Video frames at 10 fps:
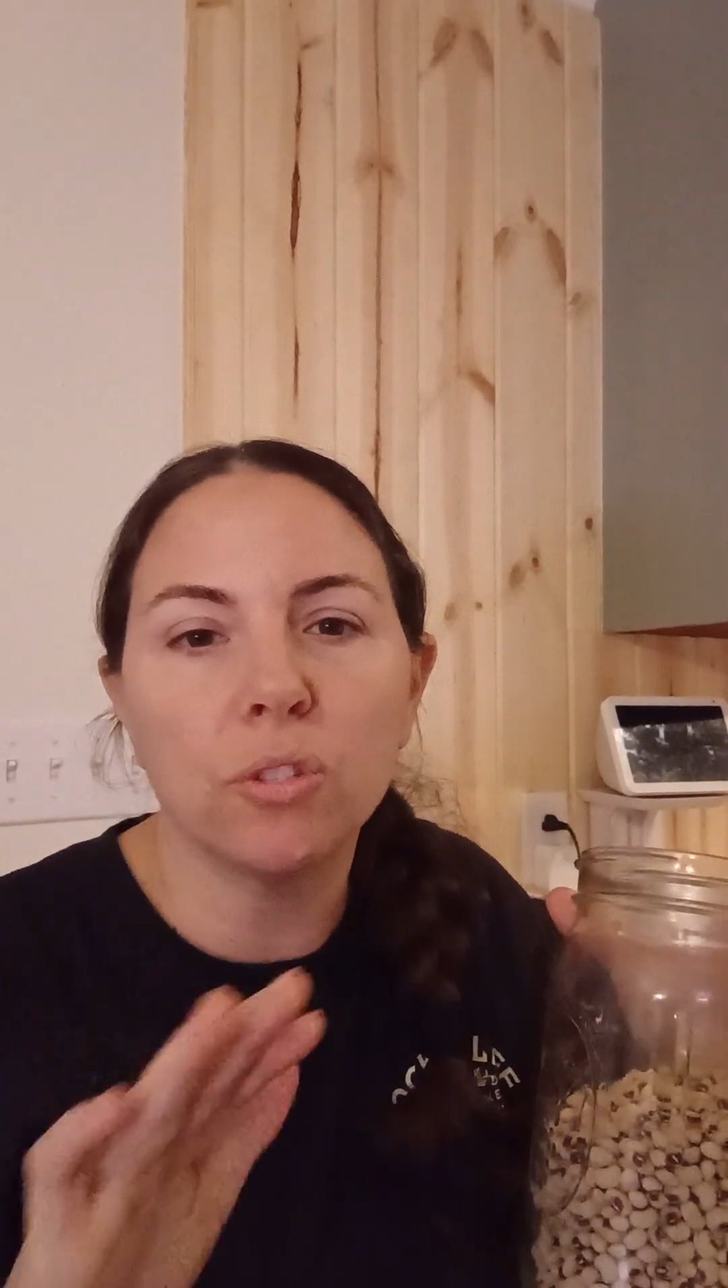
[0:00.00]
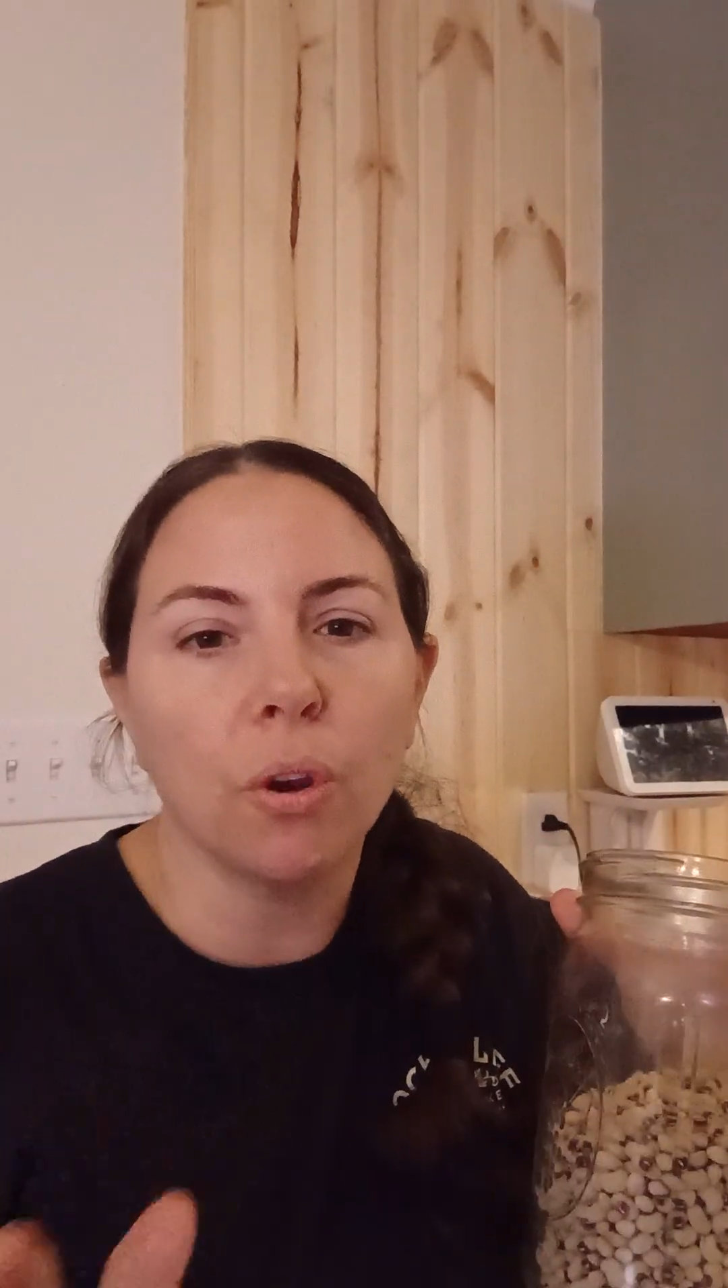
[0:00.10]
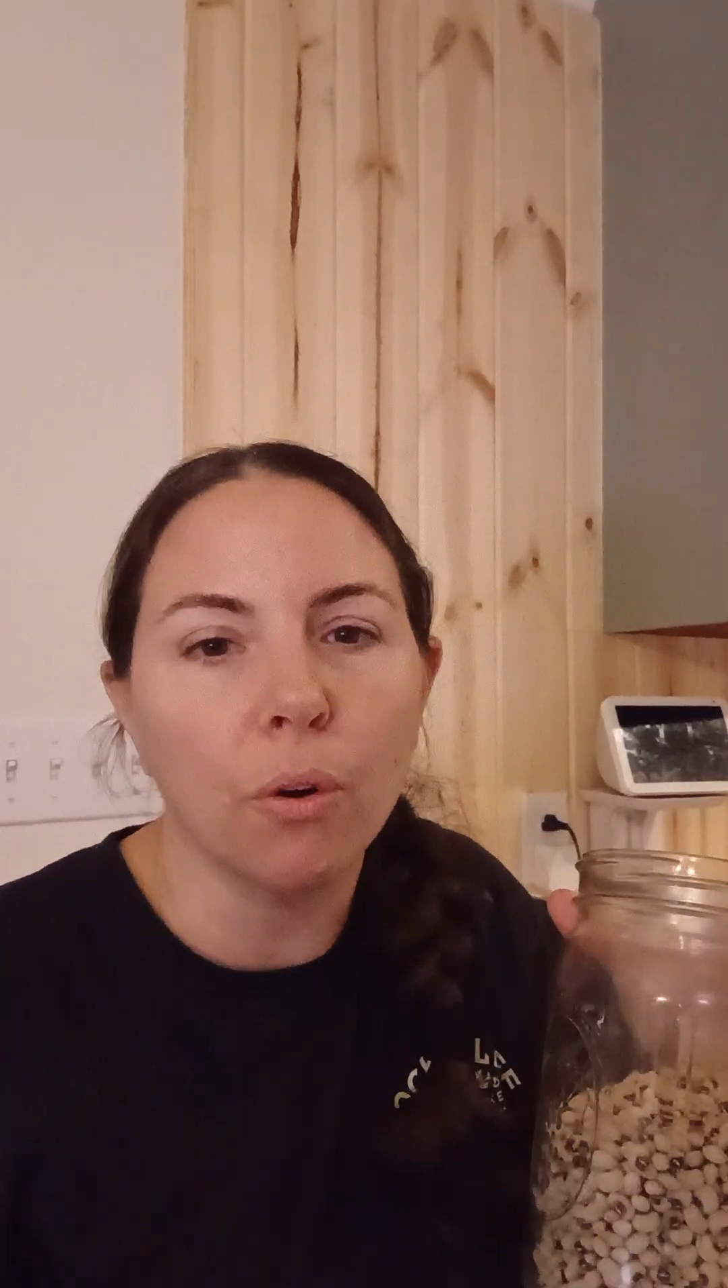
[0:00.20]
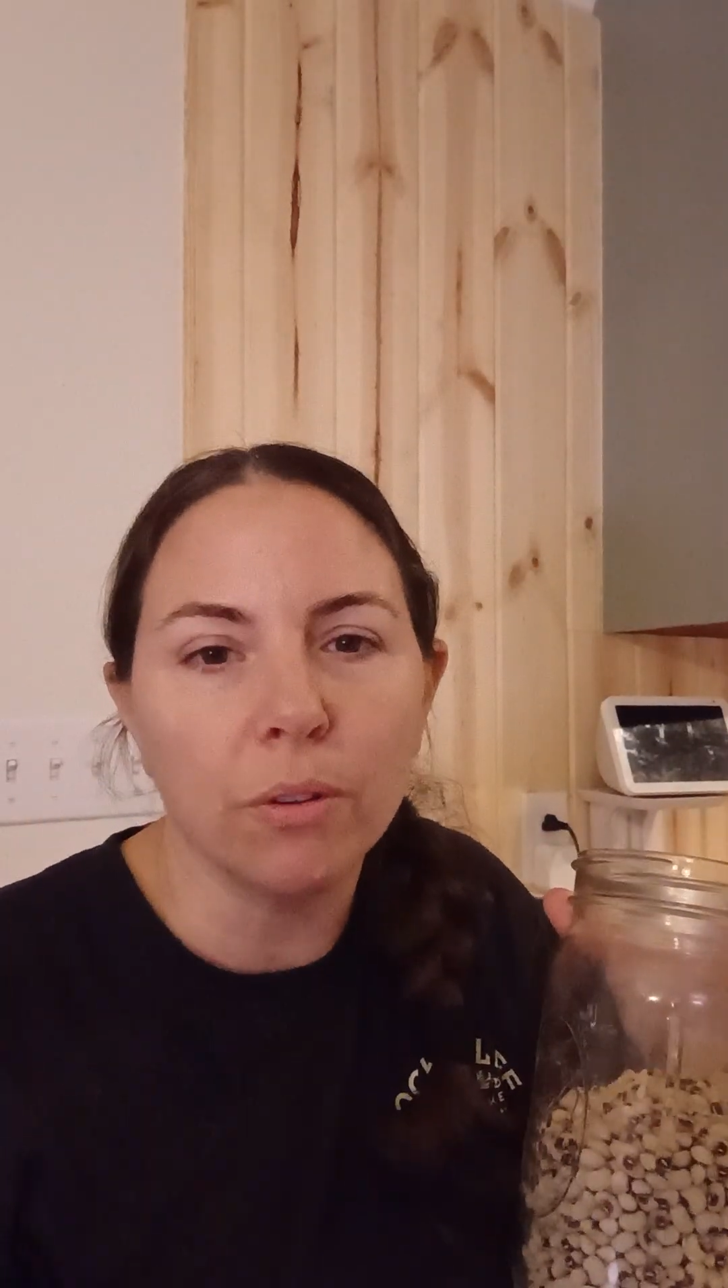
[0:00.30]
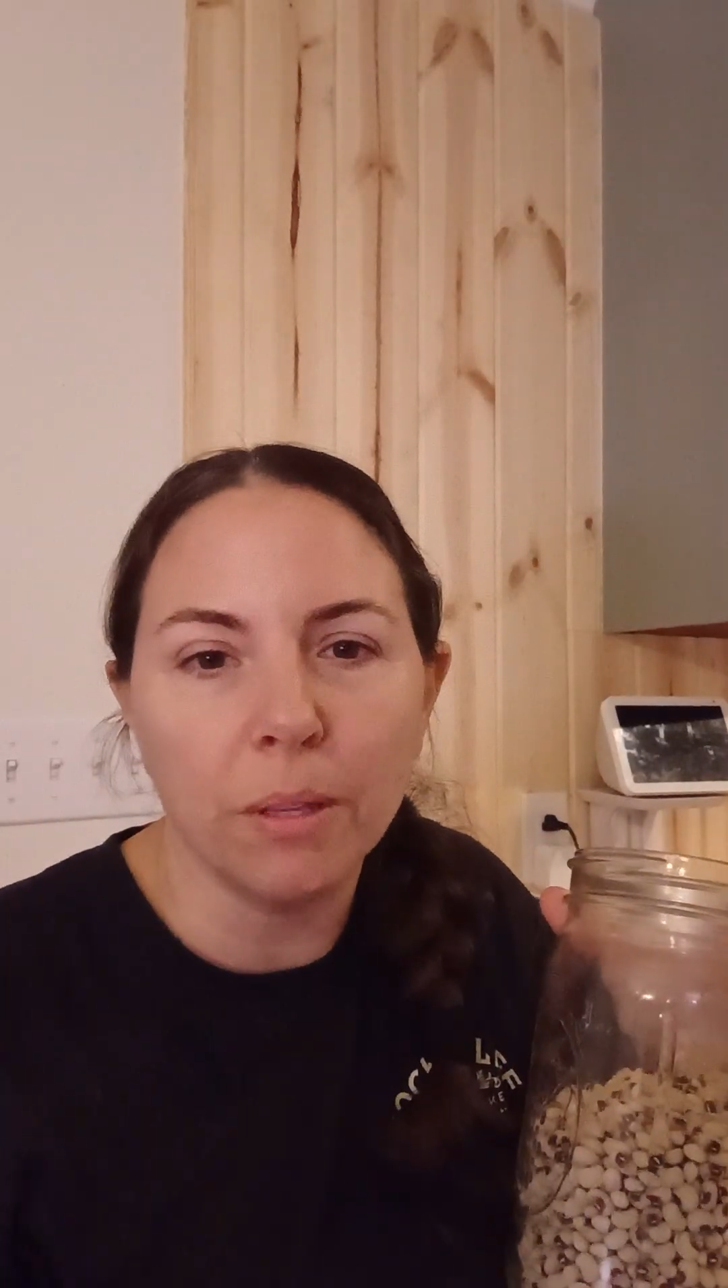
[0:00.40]

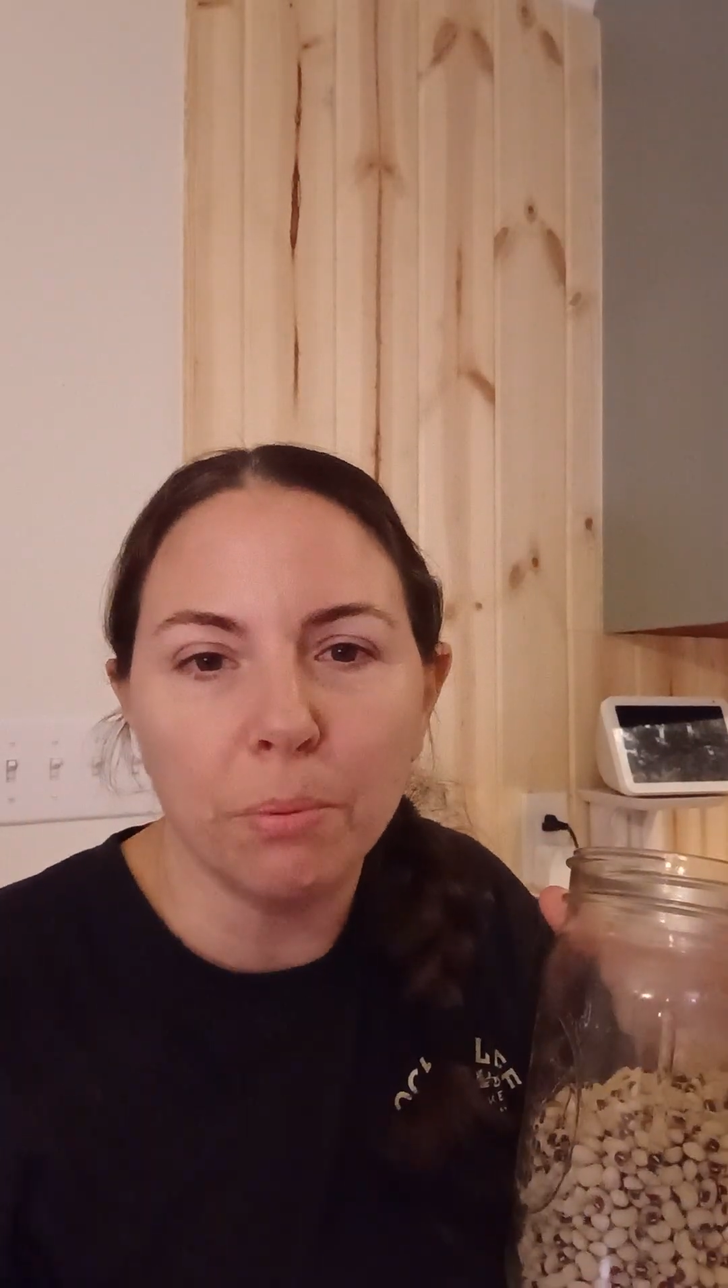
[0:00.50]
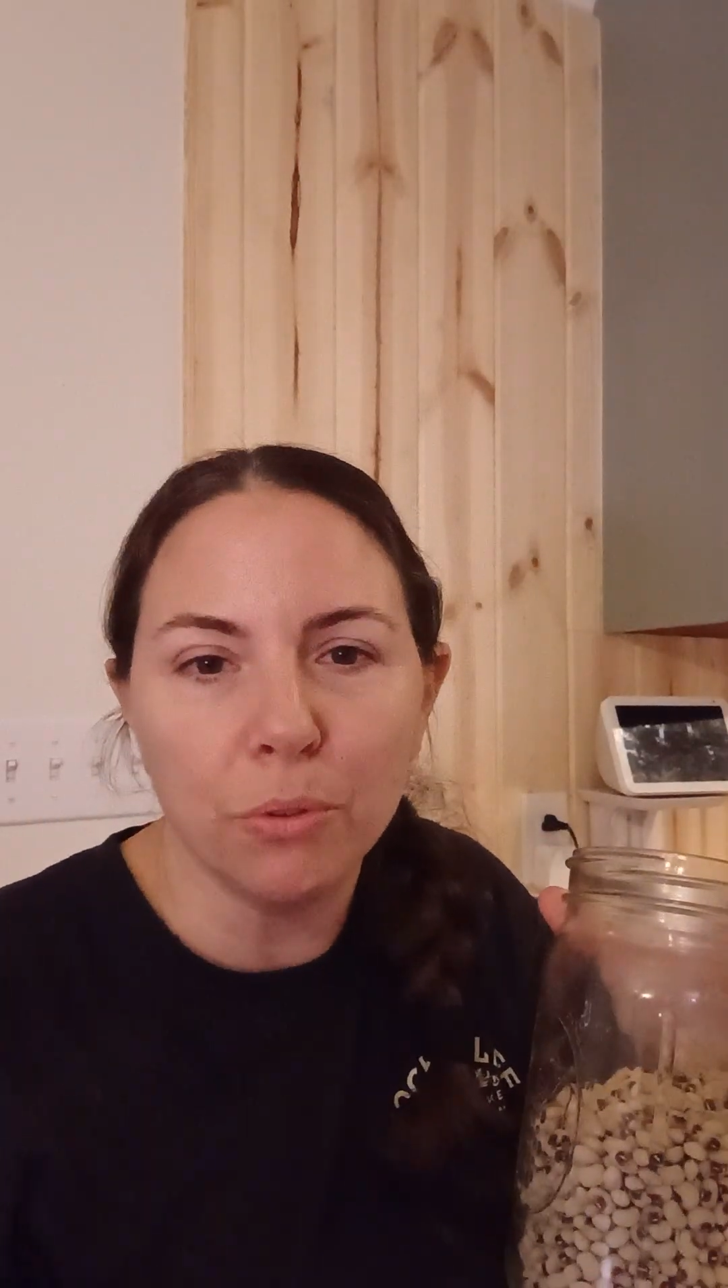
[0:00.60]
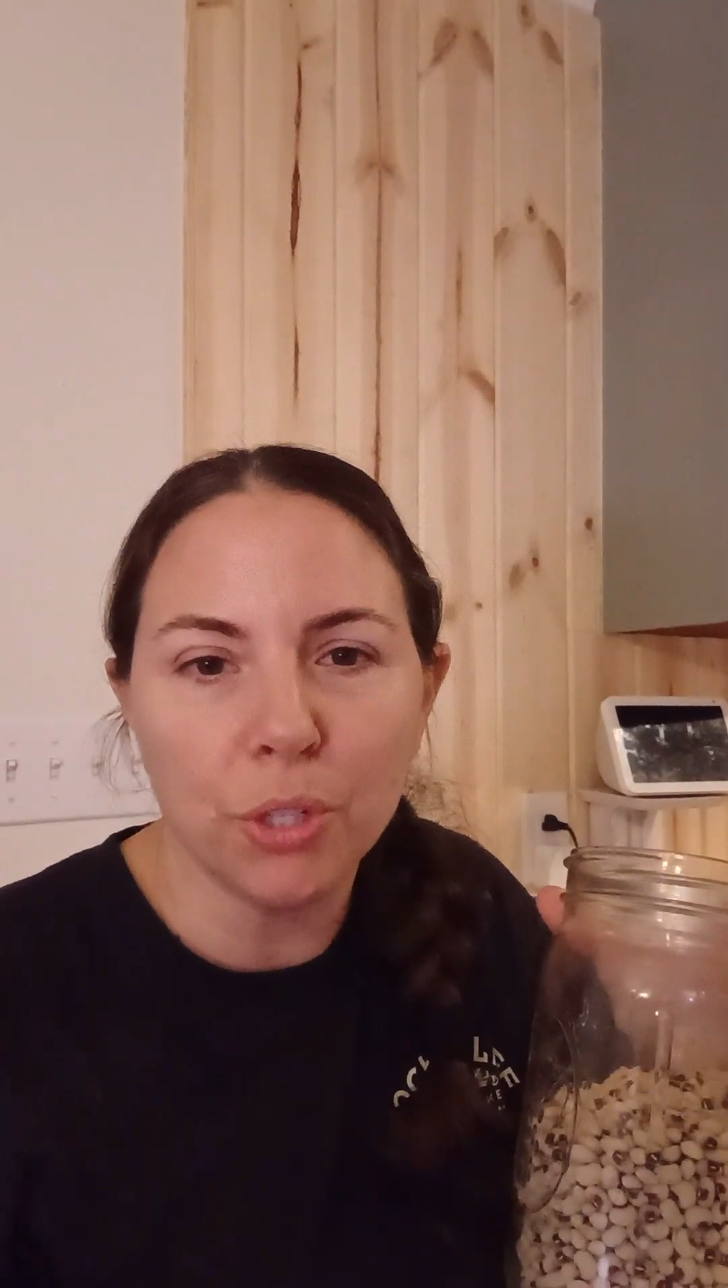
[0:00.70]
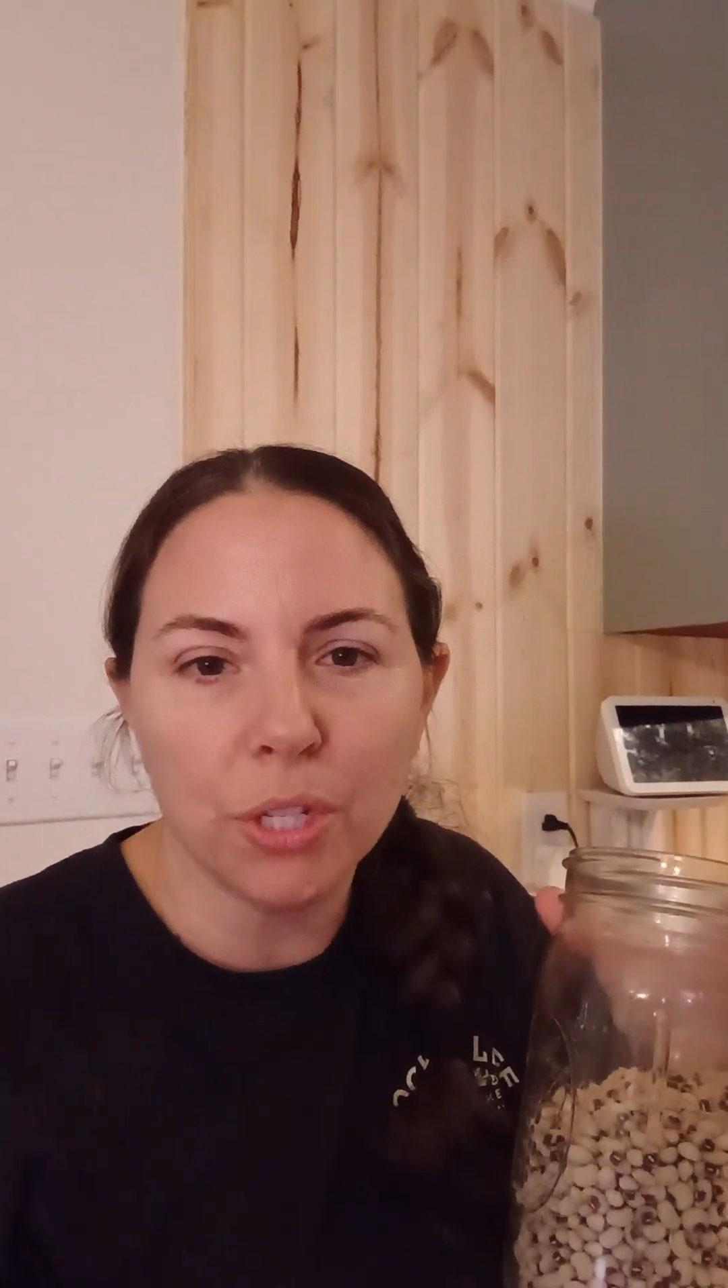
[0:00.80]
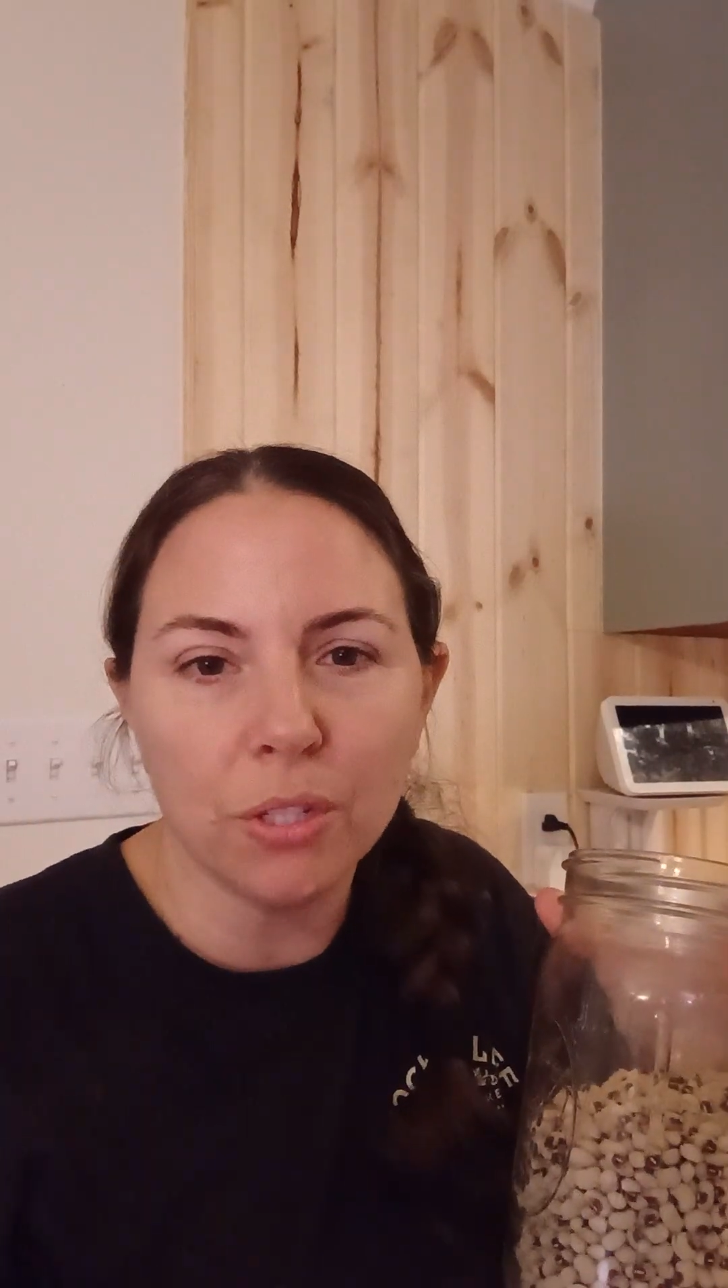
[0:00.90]
totally bougie,